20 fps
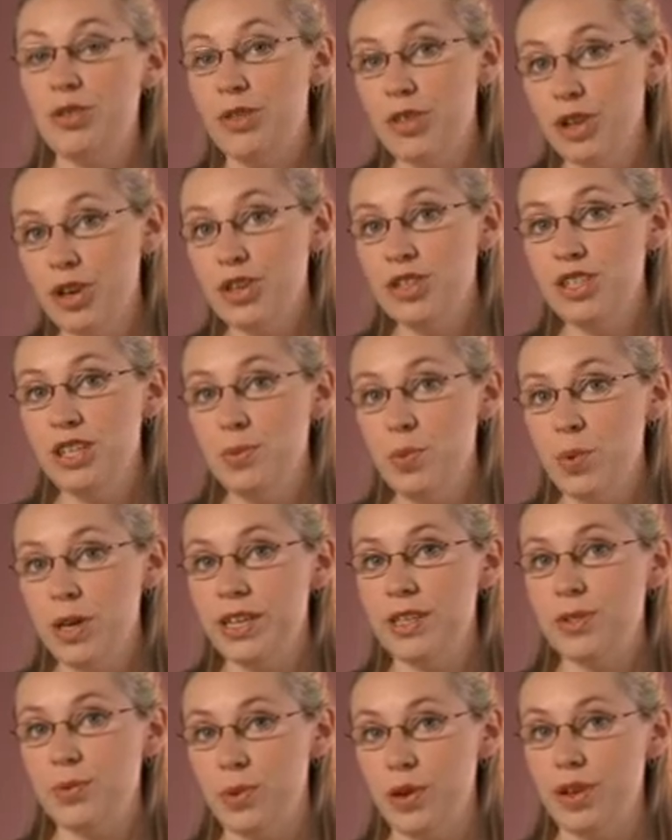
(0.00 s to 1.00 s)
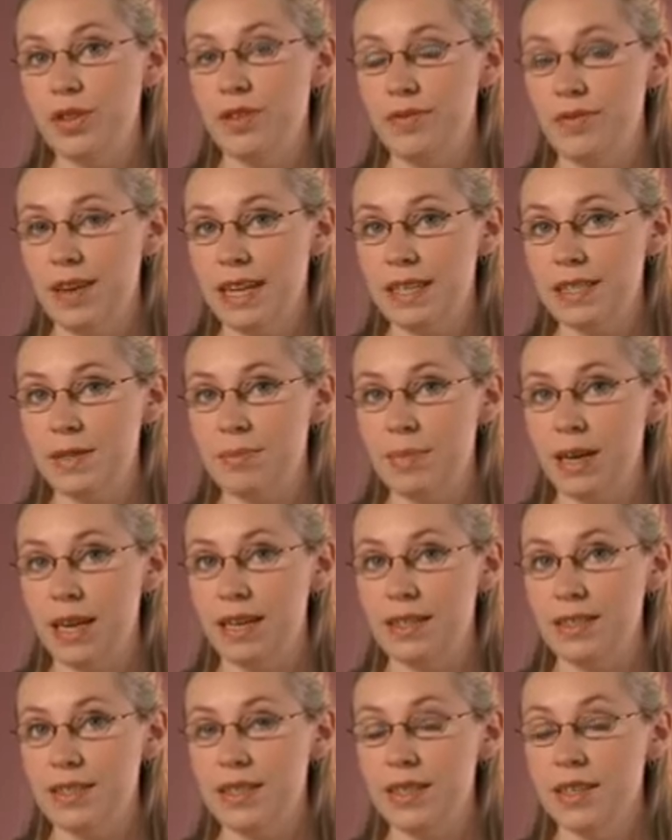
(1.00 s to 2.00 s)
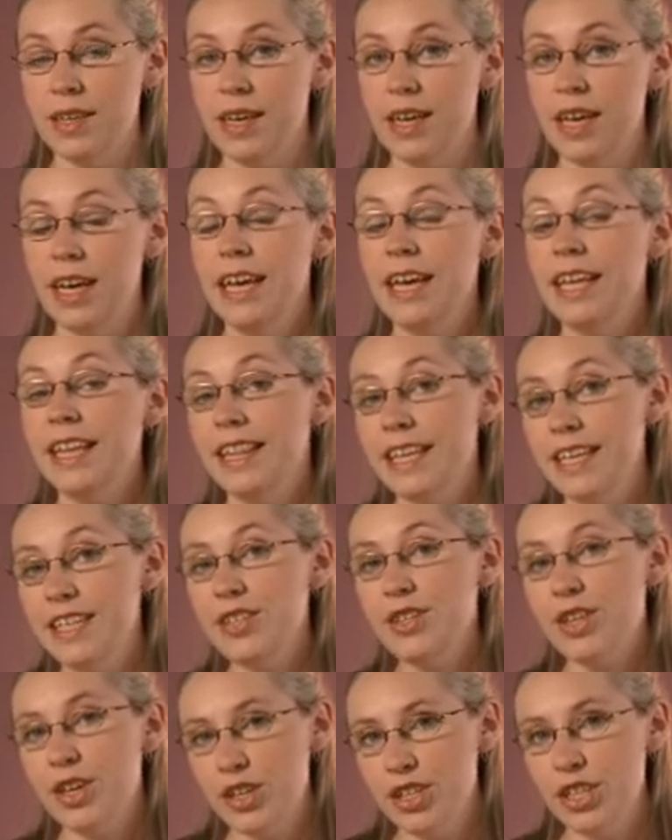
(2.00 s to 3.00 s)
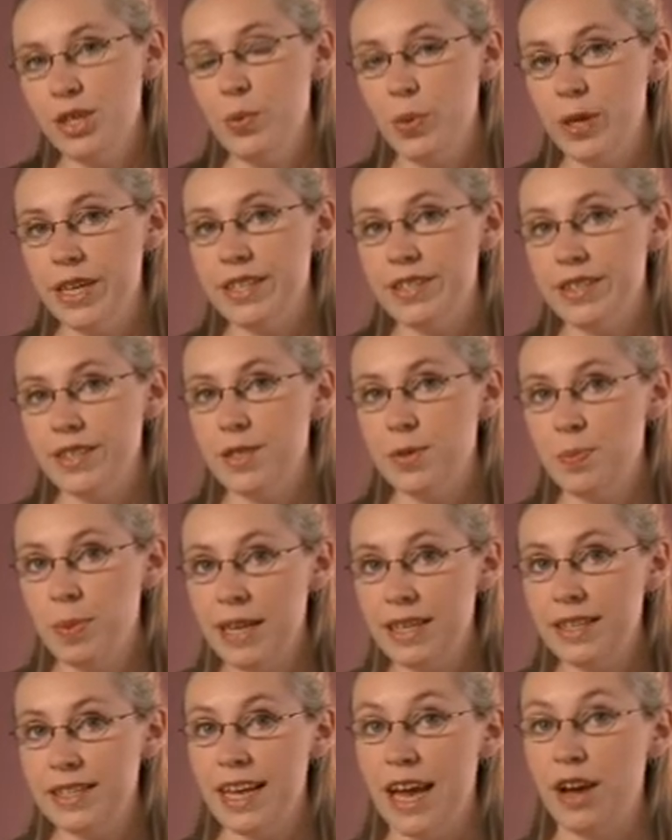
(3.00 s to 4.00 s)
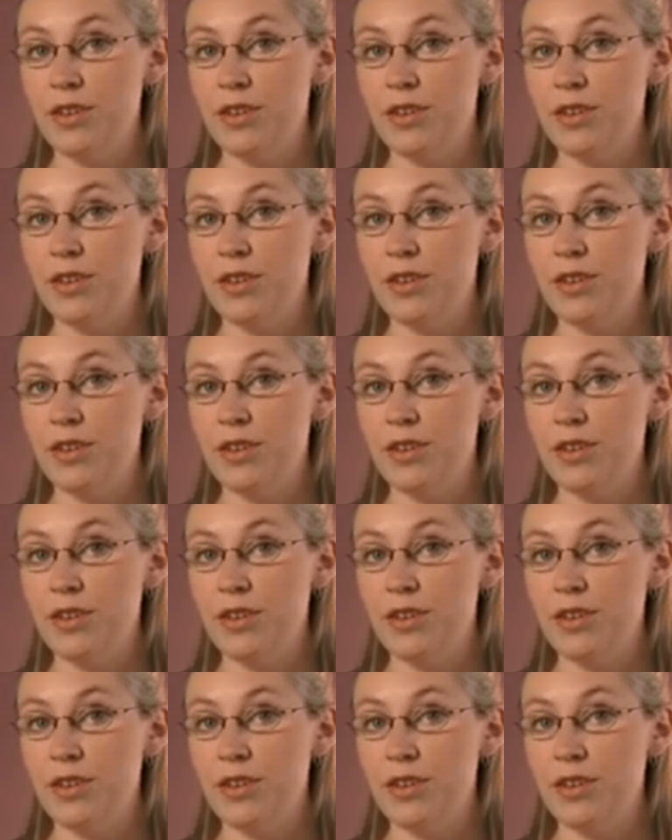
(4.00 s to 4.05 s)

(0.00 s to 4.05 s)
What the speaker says: 30 weeks worth of lesson plans. These 30 weeks are split